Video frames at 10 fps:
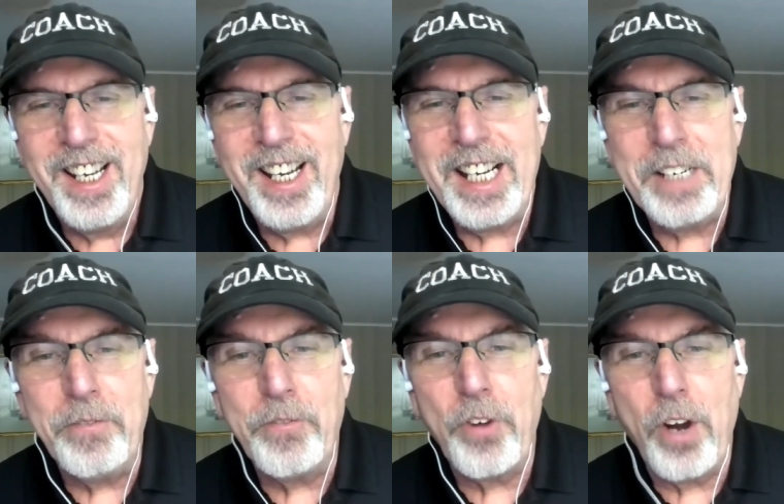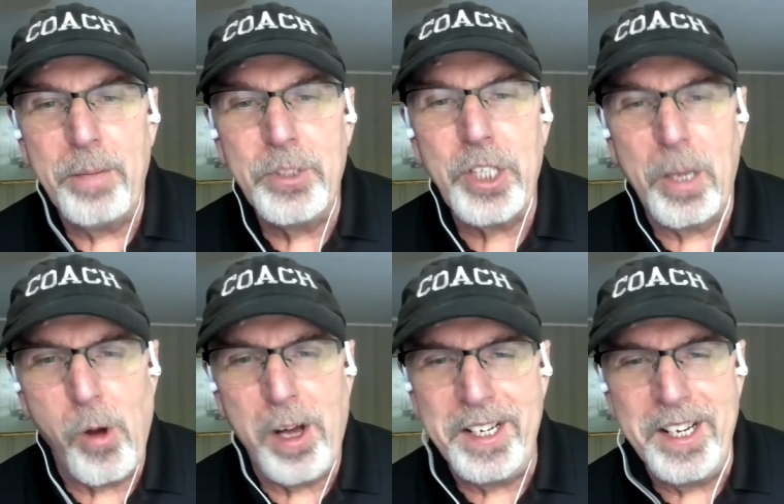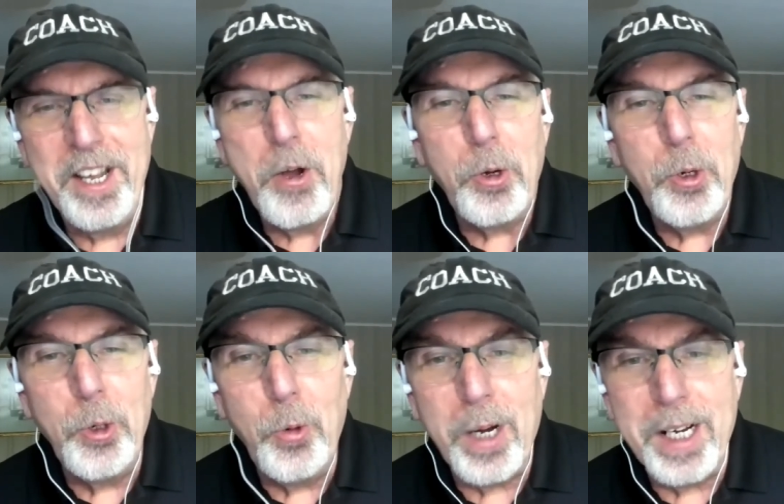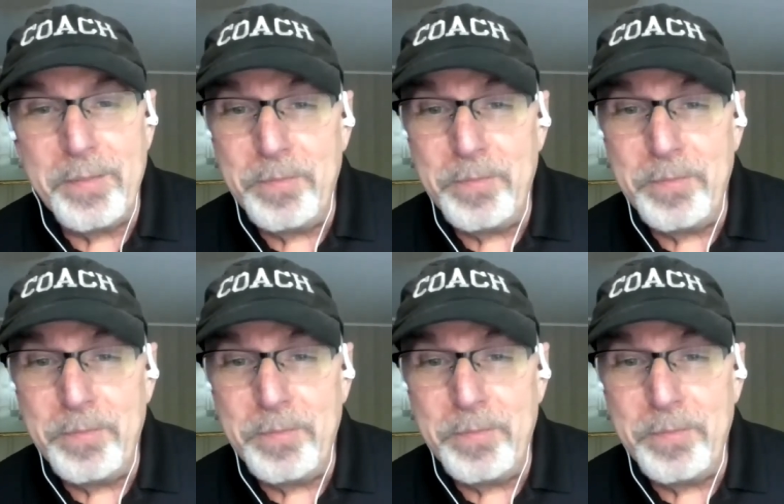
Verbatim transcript: uh, from someone who uh,